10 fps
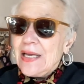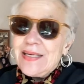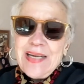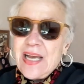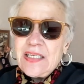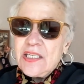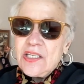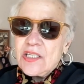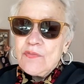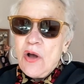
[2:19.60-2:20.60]
Nanny's
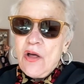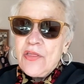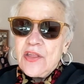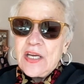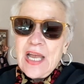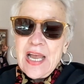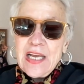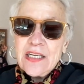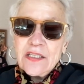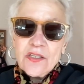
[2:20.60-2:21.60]
small, thick
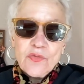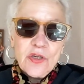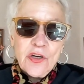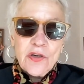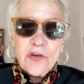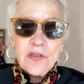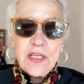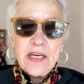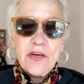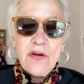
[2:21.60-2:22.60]
hands were curled
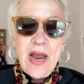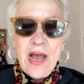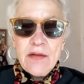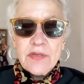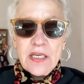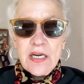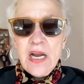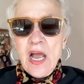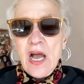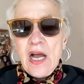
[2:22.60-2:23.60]
like crabs, and
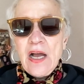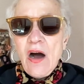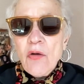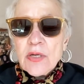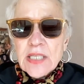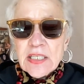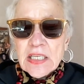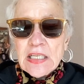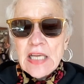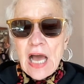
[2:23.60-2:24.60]
I always had to
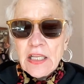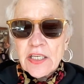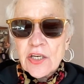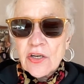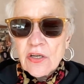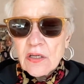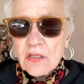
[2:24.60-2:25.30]
yell at her,